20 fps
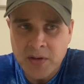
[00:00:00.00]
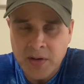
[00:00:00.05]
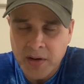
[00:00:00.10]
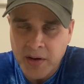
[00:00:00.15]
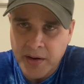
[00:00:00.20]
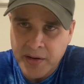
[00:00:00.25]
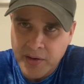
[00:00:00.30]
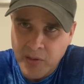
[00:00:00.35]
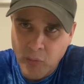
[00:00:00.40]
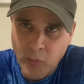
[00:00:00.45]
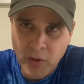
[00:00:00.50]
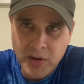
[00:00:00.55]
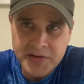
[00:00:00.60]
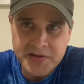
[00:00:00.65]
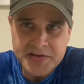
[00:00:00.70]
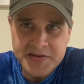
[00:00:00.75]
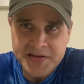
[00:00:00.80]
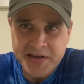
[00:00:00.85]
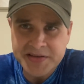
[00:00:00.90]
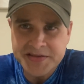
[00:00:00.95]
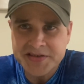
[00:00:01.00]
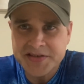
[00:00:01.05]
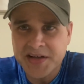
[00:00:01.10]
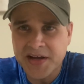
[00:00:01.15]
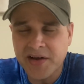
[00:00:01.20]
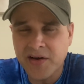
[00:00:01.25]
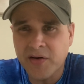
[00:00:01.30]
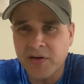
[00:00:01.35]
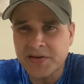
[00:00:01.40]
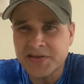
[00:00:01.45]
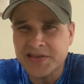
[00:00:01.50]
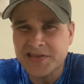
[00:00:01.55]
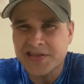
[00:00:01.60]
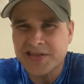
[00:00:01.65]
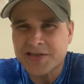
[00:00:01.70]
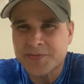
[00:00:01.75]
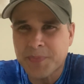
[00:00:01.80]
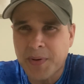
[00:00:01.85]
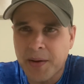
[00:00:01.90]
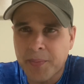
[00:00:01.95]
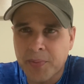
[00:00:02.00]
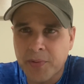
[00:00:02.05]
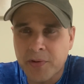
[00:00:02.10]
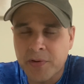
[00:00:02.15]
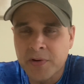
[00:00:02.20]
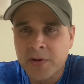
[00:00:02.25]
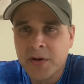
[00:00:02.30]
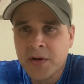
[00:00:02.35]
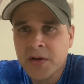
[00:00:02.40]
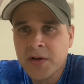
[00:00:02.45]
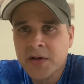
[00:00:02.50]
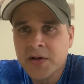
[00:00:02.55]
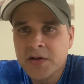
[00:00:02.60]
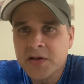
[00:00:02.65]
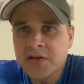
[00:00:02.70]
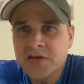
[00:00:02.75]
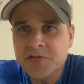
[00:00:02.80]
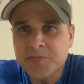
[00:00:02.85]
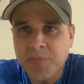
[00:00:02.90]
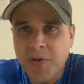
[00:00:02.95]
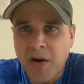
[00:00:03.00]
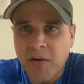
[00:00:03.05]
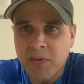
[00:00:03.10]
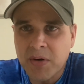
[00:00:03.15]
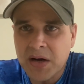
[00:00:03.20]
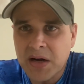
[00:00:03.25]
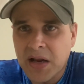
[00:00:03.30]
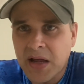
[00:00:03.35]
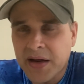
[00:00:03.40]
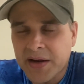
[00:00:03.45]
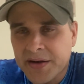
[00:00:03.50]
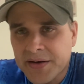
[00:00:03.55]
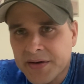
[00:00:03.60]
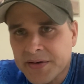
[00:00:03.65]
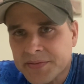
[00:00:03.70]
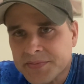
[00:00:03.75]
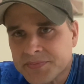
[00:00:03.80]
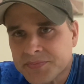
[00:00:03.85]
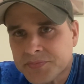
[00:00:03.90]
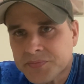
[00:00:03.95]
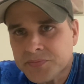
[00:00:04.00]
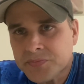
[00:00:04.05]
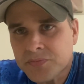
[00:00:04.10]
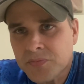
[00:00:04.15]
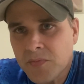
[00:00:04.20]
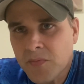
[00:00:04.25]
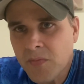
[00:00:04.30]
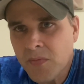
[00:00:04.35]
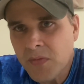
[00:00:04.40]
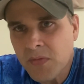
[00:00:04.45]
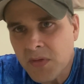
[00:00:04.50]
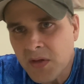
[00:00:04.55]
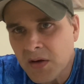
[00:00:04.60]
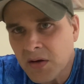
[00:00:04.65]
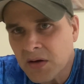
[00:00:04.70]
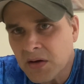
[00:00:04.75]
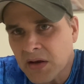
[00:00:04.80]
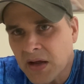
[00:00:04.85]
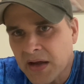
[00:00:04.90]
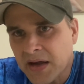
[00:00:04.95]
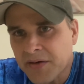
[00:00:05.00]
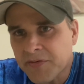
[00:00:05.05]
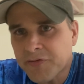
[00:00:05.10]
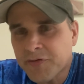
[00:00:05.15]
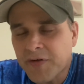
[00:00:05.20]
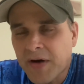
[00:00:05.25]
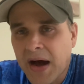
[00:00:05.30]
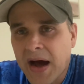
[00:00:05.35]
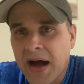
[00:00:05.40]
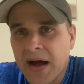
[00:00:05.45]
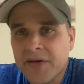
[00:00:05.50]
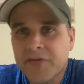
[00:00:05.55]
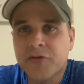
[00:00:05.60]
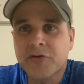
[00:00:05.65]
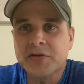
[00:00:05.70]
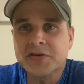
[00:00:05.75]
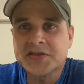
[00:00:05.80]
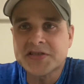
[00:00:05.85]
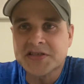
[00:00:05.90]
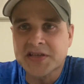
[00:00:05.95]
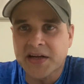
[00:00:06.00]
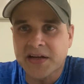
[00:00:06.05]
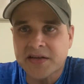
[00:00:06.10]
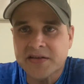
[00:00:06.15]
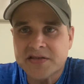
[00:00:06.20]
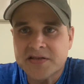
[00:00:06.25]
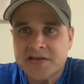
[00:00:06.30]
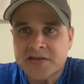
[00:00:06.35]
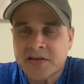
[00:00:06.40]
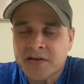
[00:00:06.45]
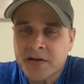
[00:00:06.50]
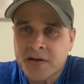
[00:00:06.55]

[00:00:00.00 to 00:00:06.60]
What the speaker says: on a 1 to 10 scale, I said this pepper is probably like a 5 or 6.